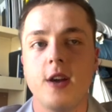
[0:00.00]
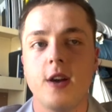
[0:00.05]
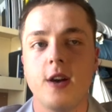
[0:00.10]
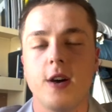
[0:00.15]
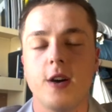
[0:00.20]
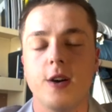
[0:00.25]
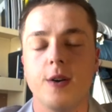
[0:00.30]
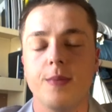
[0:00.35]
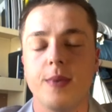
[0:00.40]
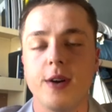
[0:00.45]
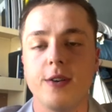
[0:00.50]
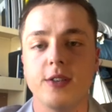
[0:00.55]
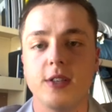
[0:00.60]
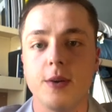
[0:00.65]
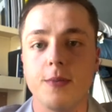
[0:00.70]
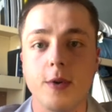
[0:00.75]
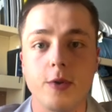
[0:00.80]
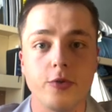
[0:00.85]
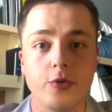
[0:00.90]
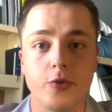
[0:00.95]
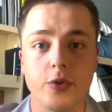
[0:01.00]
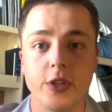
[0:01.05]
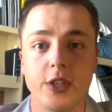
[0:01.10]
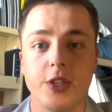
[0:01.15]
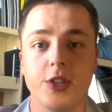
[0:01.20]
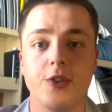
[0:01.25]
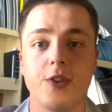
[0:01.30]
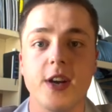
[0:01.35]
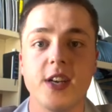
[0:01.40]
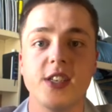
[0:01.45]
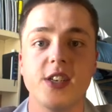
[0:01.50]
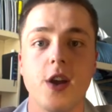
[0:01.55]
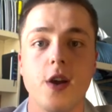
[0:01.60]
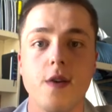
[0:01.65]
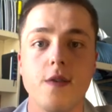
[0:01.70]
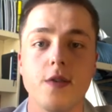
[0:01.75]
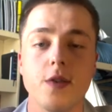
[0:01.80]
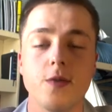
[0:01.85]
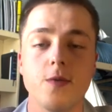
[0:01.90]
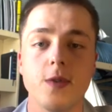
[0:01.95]
That was something I was really stressed
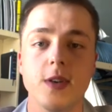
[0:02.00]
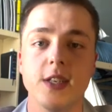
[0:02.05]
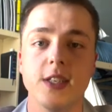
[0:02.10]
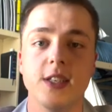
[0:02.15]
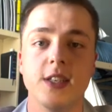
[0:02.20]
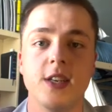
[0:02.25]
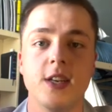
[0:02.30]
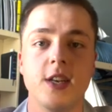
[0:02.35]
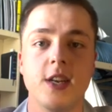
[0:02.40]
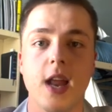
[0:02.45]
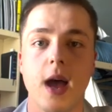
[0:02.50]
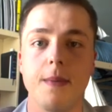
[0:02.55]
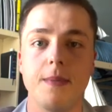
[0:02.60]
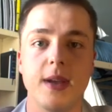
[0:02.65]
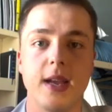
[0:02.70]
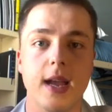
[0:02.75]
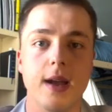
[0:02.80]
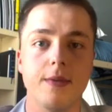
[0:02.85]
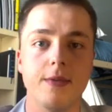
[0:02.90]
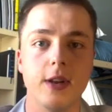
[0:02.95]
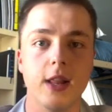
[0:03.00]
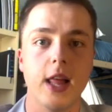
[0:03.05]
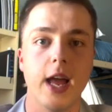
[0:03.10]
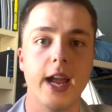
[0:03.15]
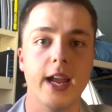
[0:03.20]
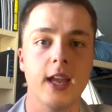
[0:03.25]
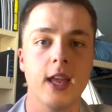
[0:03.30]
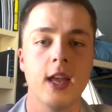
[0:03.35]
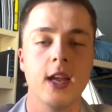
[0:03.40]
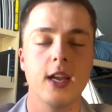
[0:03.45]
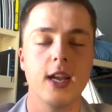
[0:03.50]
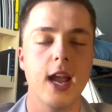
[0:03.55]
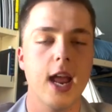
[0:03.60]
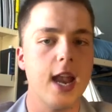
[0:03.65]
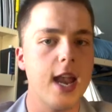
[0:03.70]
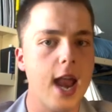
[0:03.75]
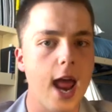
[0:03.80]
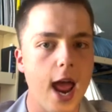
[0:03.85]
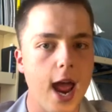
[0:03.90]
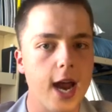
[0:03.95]
over, was not being able to like
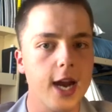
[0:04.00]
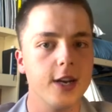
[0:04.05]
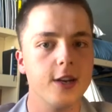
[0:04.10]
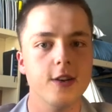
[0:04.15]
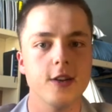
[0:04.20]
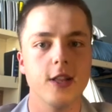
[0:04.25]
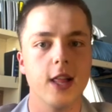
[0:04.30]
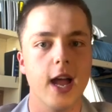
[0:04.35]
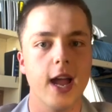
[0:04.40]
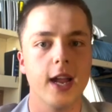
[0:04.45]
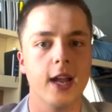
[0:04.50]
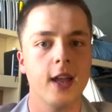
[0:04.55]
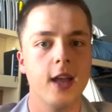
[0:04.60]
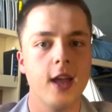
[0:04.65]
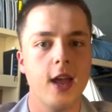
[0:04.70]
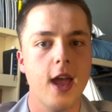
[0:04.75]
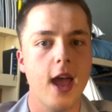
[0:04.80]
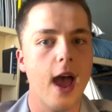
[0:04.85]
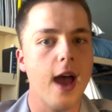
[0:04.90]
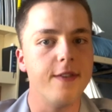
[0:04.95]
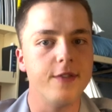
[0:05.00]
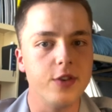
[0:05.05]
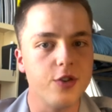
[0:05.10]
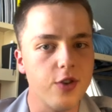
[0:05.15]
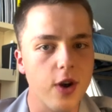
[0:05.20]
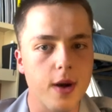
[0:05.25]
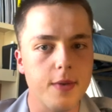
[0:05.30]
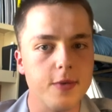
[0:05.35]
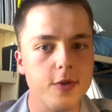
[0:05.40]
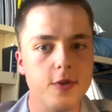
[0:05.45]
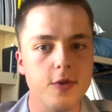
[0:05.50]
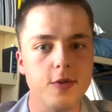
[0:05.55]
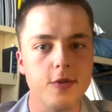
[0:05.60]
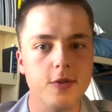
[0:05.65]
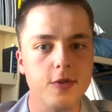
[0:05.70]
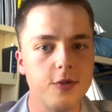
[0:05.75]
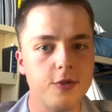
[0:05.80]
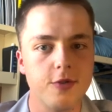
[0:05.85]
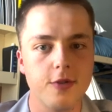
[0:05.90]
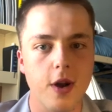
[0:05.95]
connect, or like having trouble.
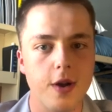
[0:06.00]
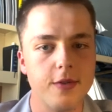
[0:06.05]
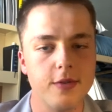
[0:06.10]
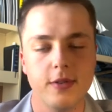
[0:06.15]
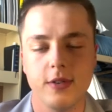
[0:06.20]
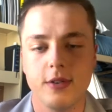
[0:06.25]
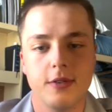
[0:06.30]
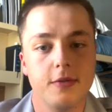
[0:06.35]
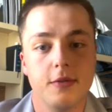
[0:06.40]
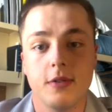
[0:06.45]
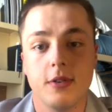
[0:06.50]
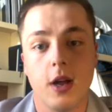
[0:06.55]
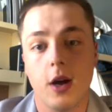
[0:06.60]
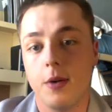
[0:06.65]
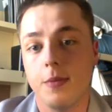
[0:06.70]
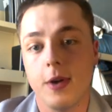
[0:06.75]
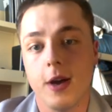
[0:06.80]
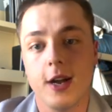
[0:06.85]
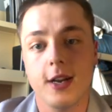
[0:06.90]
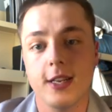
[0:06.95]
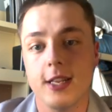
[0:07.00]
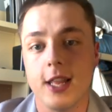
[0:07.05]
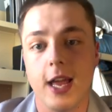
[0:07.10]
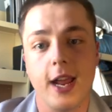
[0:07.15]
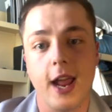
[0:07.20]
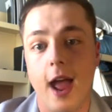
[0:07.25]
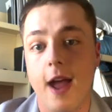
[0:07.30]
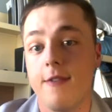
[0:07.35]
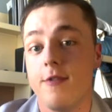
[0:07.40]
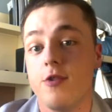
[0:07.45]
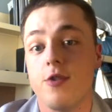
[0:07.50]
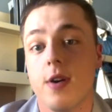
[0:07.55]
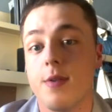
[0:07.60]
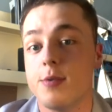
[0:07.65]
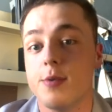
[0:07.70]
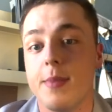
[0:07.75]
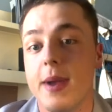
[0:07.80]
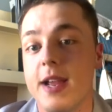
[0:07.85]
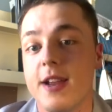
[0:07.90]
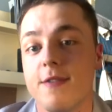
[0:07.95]
I'll be honest, like having trouble
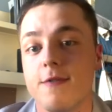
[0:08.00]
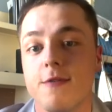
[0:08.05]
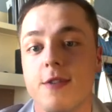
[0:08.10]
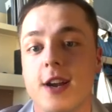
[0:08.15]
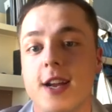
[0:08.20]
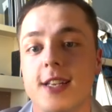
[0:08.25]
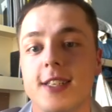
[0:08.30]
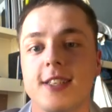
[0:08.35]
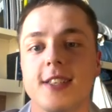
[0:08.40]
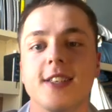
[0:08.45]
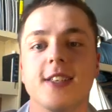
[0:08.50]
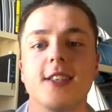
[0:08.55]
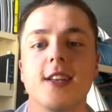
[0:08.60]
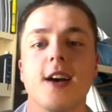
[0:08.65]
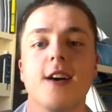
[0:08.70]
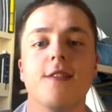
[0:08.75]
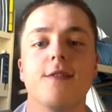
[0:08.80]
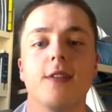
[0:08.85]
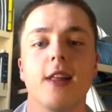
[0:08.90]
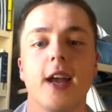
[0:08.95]
making friends and stuff.